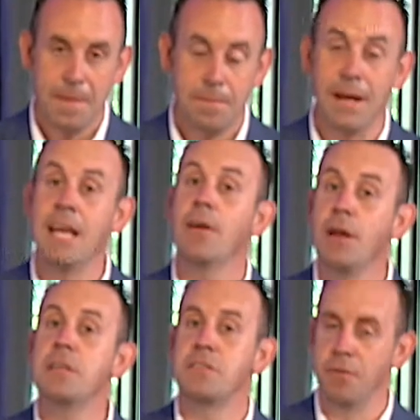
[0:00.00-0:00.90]
But here
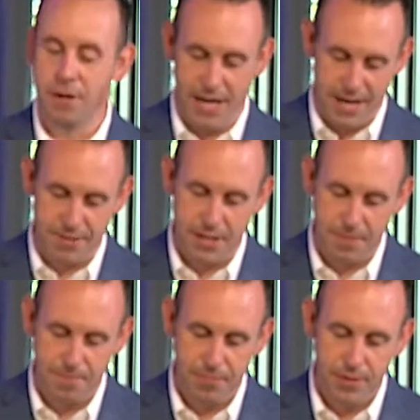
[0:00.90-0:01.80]
is the reality.
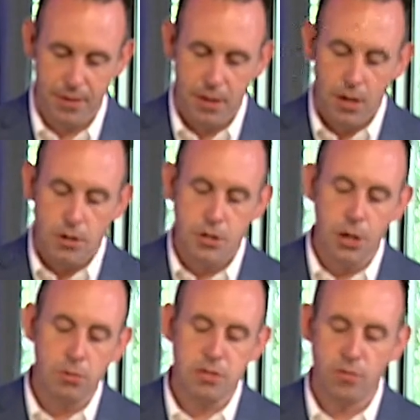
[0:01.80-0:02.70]

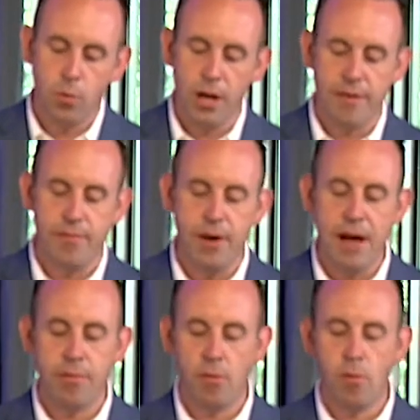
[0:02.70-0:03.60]
Joseph would have
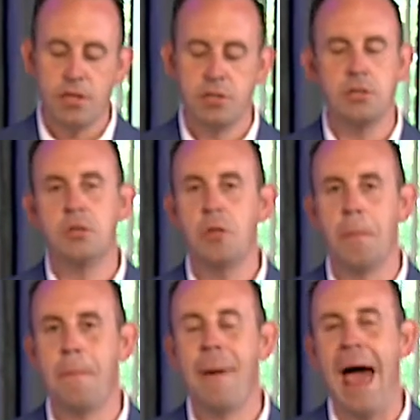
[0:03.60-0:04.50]
never risen to the
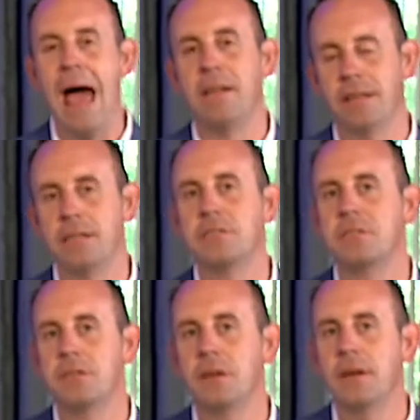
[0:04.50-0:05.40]

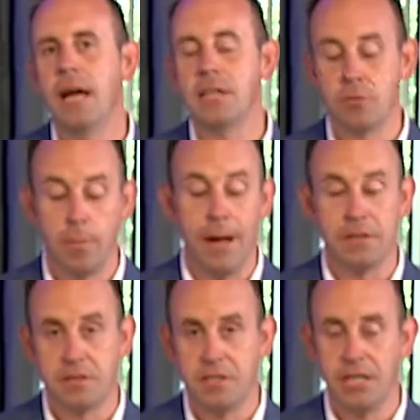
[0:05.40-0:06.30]
palace, as we're
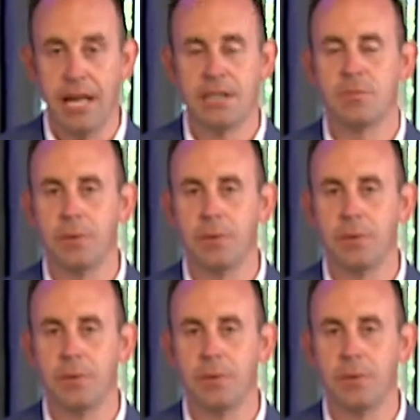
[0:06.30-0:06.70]
about to see next